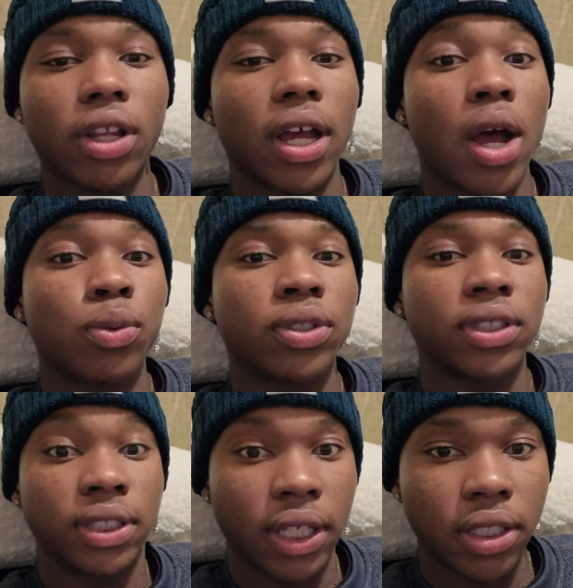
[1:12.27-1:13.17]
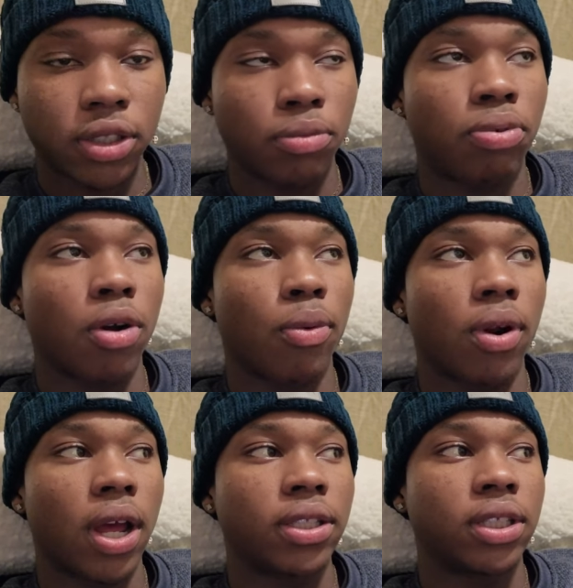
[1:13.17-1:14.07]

Like, I was sick to the point where I